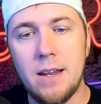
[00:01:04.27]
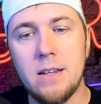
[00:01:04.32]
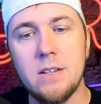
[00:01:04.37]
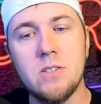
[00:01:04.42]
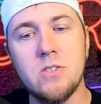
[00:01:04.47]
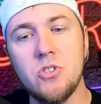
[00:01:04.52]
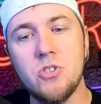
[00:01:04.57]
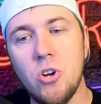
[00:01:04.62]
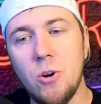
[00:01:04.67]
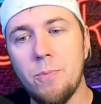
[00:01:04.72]

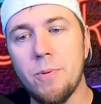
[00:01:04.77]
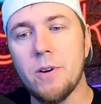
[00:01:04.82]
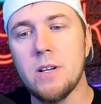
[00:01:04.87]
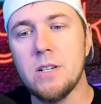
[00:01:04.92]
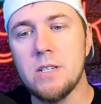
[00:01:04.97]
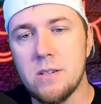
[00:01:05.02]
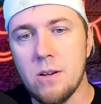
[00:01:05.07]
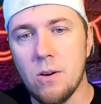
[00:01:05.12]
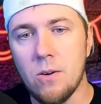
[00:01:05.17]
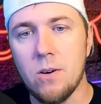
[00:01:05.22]
super
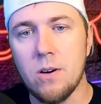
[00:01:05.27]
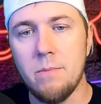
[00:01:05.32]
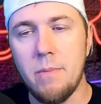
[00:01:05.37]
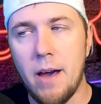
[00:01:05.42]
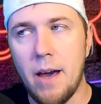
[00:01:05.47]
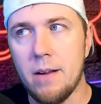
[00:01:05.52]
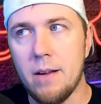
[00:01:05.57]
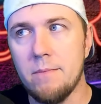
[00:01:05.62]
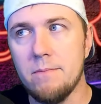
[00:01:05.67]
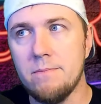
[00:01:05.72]
concerned
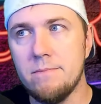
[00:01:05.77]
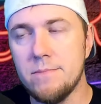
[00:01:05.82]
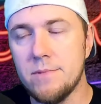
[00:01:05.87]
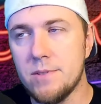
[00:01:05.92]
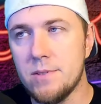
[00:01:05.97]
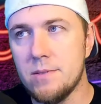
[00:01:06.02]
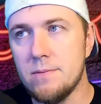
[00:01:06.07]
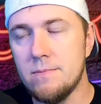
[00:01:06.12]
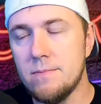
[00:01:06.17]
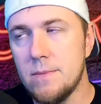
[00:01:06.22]
about them.
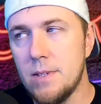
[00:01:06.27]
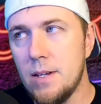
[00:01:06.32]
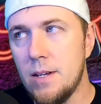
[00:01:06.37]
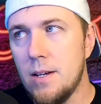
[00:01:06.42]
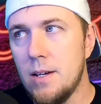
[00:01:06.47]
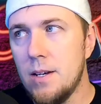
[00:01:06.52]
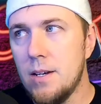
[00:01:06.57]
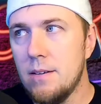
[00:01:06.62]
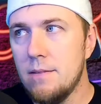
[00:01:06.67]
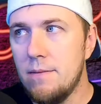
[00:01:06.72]

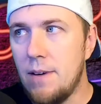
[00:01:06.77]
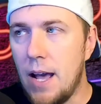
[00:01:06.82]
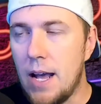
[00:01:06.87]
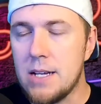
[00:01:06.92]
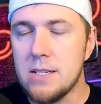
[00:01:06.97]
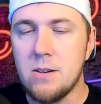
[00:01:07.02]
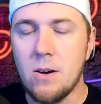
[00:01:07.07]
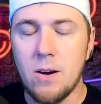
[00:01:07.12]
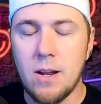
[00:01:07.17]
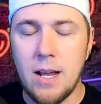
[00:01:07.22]

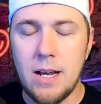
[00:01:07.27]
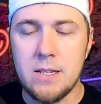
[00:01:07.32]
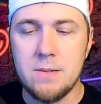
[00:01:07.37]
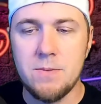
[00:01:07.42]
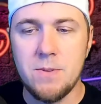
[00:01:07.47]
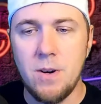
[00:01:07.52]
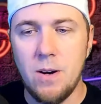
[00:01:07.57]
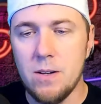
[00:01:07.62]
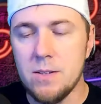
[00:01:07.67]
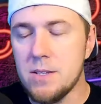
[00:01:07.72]
VaxArt, I got
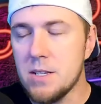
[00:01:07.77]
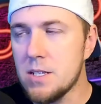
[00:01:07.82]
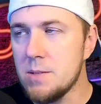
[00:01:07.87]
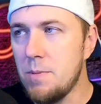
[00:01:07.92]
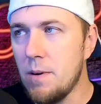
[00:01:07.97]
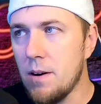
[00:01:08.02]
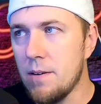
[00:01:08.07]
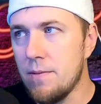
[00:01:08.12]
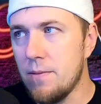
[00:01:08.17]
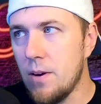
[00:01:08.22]
some calls that
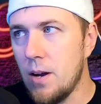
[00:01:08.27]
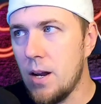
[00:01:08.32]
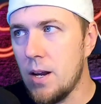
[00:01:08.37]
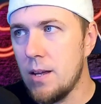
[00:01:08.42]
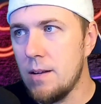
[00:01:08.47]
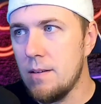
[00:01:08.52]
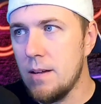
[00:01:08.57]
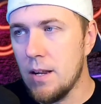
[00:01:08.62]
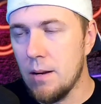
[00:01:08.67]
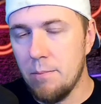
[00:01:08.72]
expire Friday
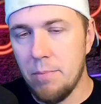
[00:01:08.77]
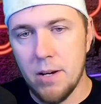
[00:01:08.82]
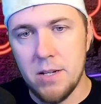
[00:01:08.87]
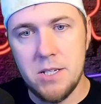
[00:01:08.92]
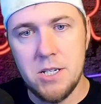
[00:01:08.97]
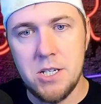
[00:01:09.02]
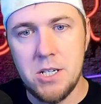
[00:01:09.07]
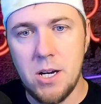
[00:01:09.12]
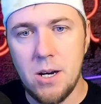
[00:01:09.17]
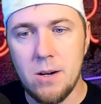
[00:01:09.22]
and a bunch
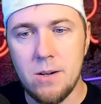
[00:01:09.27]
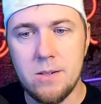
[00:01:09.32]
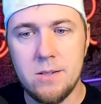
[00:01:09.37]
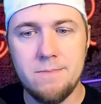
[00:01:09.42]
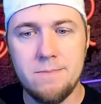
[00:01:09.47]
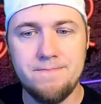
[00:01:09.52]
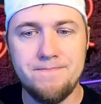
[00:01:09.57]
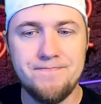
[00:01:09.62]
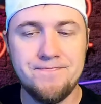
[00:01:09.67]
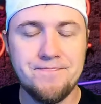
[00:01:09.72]
of shares.
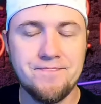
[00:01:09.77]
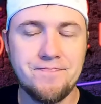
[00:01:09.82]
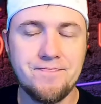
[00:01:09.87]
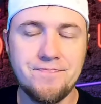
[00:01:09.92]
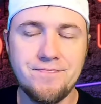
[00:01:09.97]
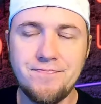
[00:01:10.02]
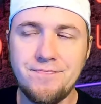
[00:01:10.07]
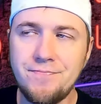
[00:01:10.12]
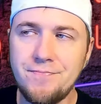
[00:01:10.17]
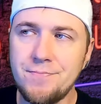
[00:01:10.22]

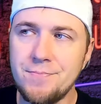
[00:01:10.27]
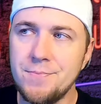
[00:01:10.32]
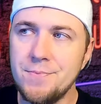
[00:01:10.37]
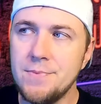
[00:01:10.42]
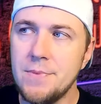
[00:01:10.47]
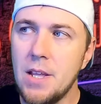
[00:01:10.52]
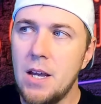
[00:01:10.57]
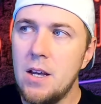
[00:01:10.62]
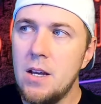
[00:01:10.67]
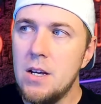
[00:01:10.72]

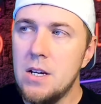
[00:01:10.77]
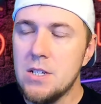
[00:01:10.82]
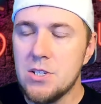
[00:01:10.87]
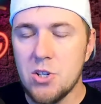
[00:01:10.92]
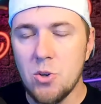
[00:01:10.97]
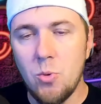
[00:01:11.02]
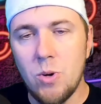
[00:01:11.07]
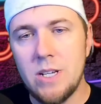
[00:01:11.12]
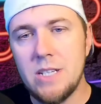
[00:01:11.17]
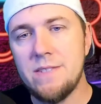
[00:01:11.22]

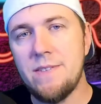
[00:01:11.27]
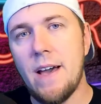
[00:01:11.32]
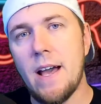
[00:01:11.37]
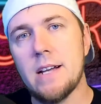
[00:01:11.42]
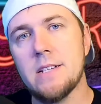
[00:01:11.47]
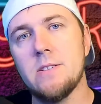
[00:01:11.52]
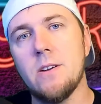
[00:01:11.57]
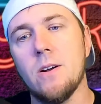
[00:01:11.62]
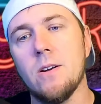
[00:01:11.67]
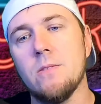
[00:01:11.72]
So what is
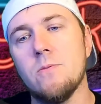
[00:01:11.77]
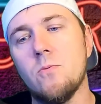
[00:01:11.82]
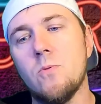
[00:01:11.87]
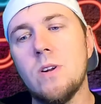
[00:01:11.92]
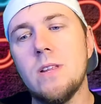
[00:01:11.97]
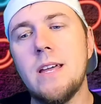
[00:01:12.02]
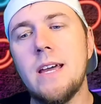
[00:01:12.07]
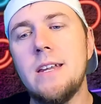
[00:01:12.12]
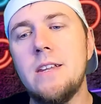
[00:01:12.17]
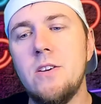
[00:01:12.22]
VaxArt? What
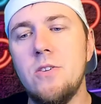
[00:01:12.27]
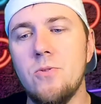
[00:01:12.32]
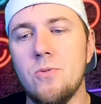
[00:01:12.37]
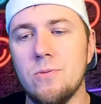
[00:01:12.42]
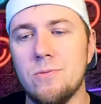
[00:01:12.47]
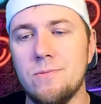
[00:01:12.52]
do they do?